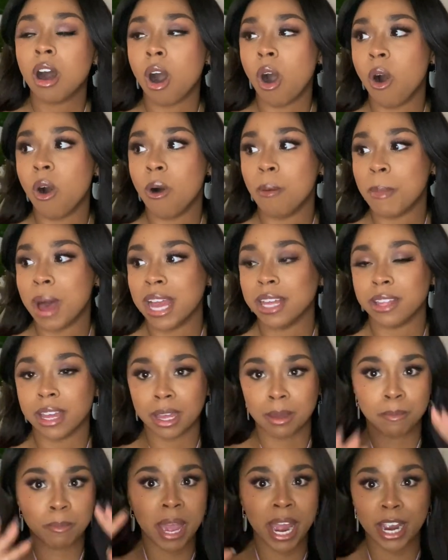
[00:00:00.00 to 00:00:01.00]
All my
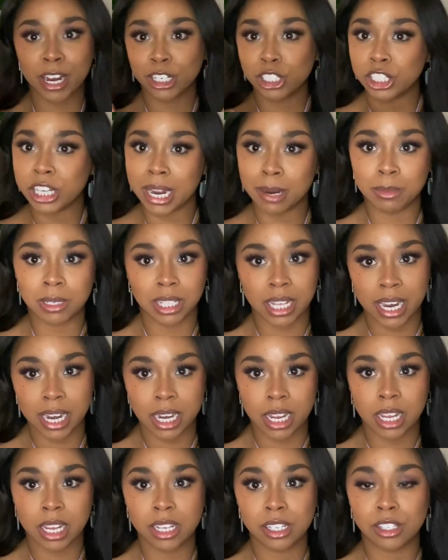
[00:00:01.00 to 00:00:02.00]
like pear-shaped
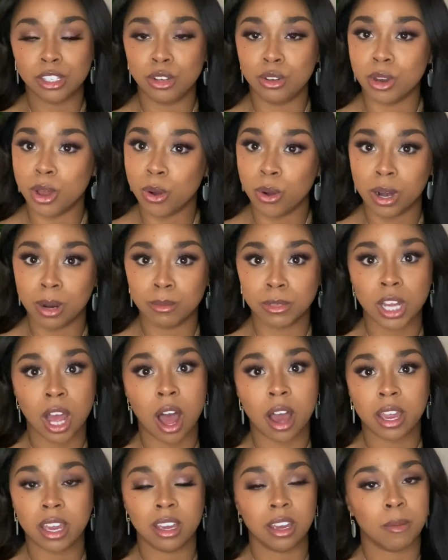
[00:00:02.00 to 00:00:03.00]
ladies, you know what I'm
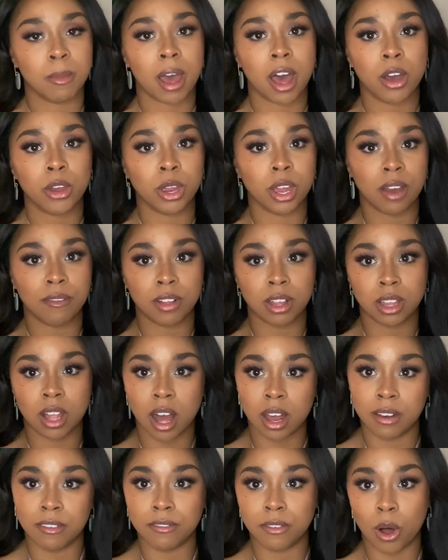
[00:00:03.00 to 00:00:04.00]
talking about. You have a
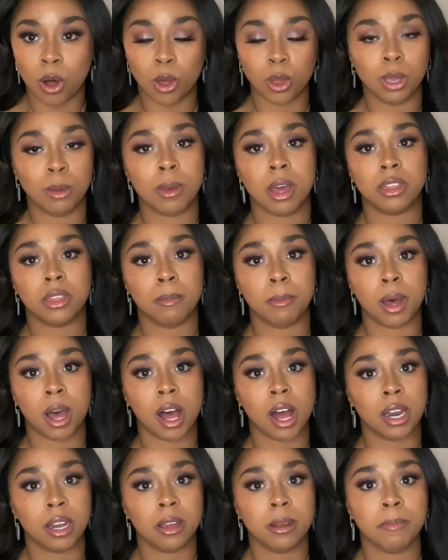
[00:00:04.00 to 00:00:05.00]
lot of volume at the
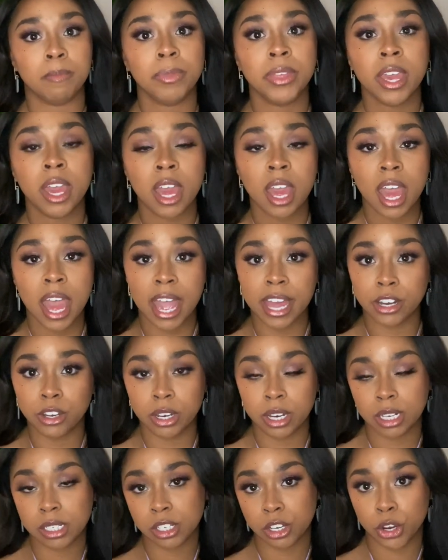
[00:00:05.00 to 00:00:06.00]
bottom and you
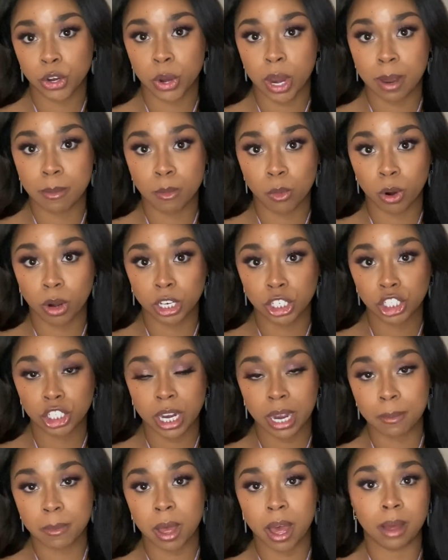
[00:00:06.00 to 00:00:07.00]
need to create more
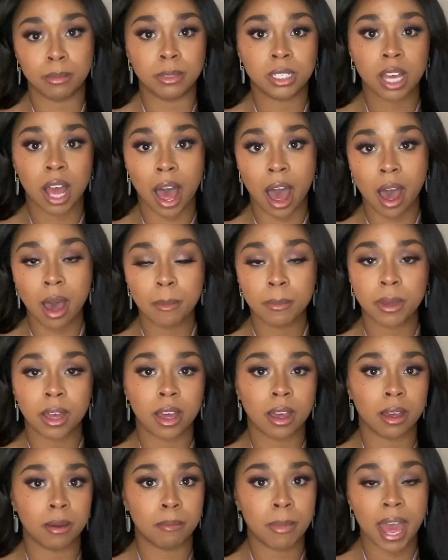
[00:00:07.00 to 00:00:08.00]
shape up top.
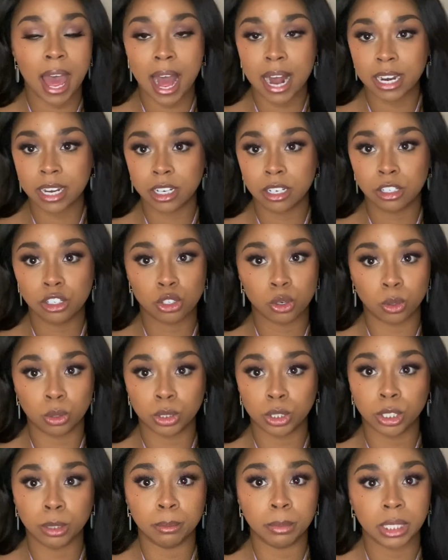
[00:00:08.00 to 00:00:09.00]
A padded
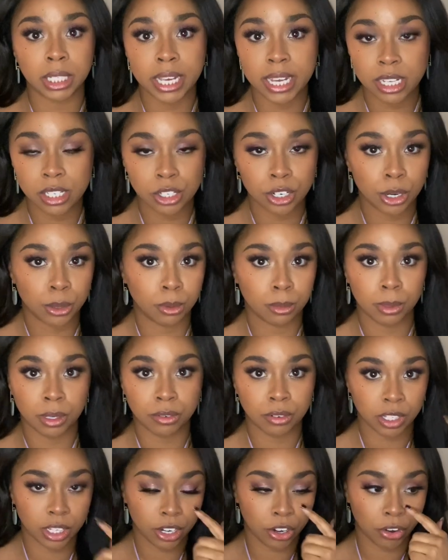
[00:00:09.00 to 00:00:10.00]
shoulder blazer will be
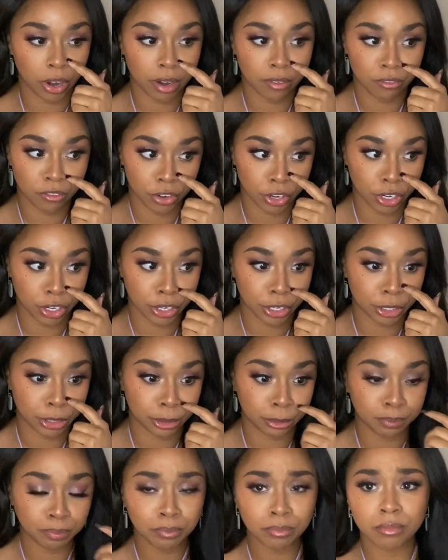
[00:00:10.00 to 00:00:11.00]
really great for
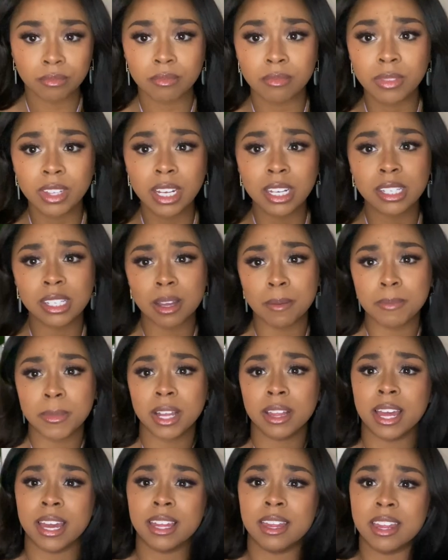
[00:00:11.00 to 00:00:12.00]
you.
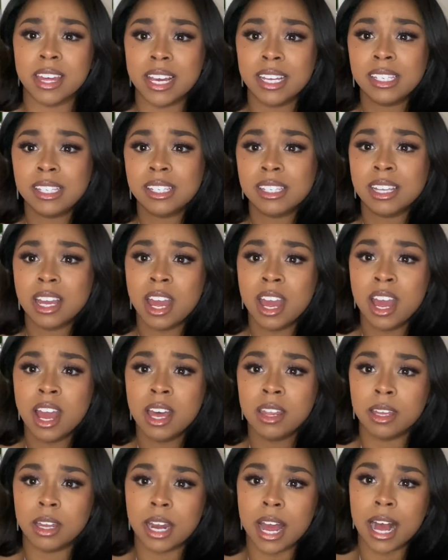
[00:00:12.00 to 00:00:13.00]
Something like this
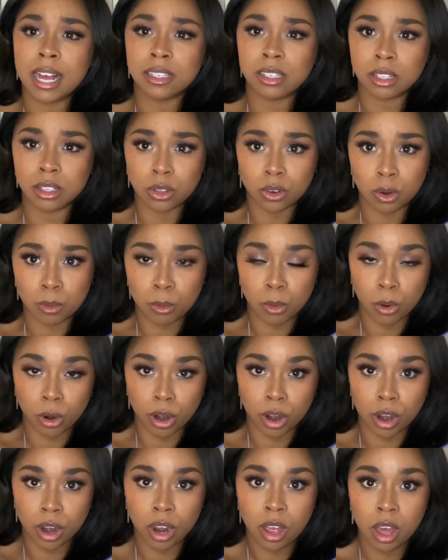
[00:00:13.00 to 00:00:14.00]
that has a little
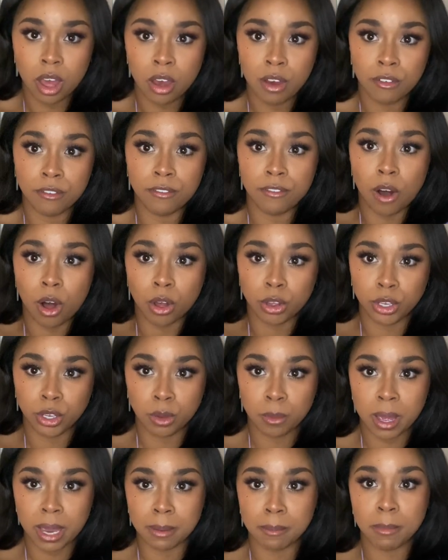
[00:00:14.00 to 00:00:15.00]
more
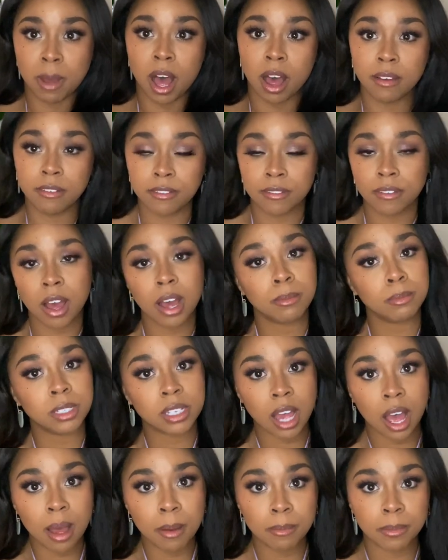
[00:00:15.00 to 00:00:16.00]
volume and puff up
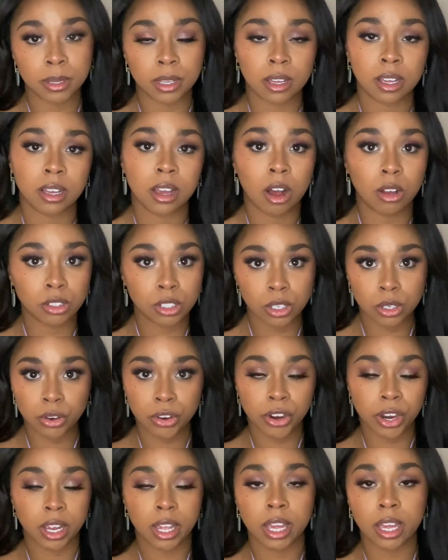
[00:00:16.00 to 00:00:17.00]
top also
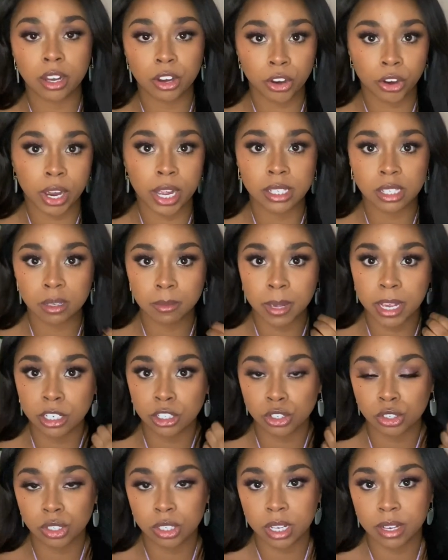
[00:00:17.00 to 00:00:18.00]
cre- can create some
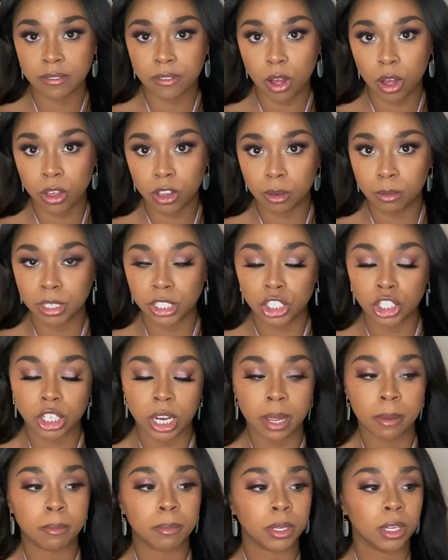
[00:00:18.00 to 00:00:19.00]
interesting volume and
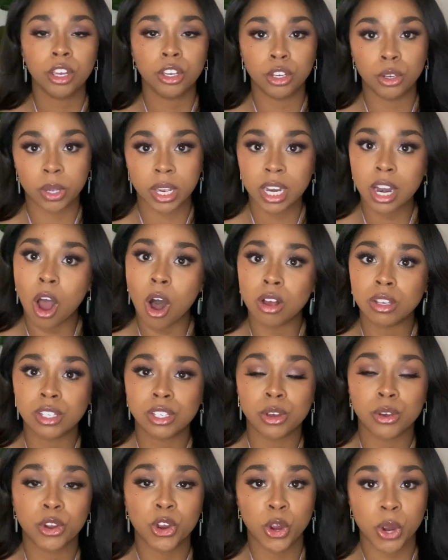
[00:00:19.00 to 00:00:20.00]
shape. You can
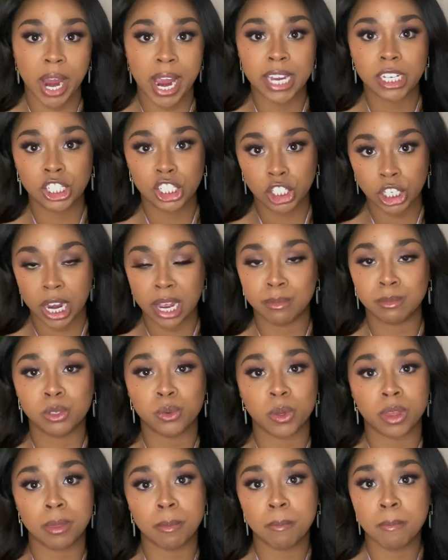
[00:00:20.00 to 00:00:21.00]
also create shapes
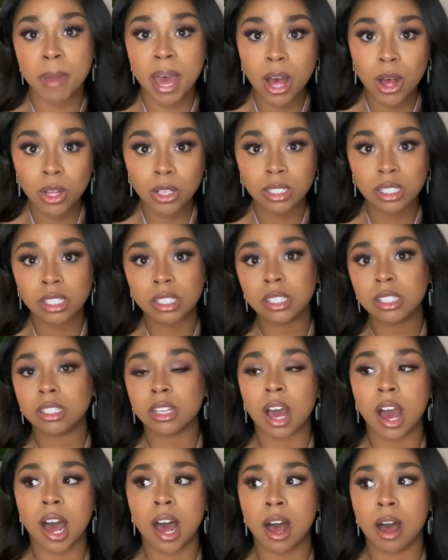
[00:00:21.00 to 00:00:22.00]
with belts,
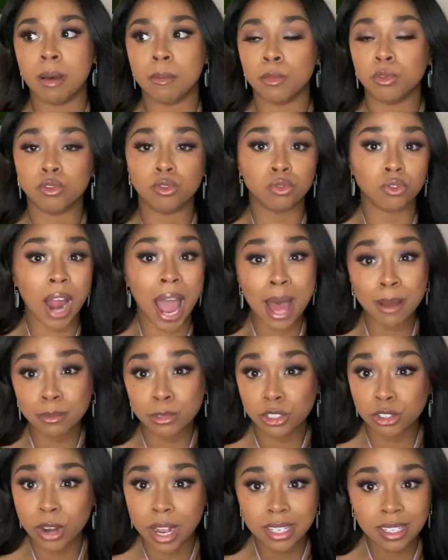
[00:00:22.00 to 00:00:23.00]
um, wrap
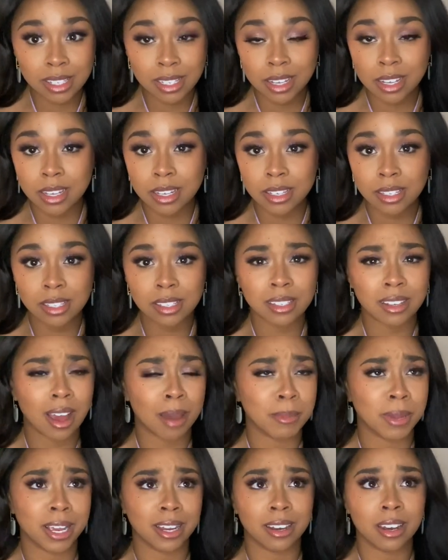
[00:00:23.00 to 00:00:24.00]
dresses. I
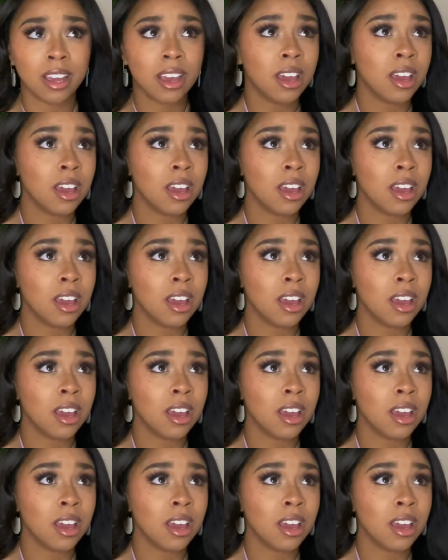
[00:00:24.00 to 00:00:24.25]
mean,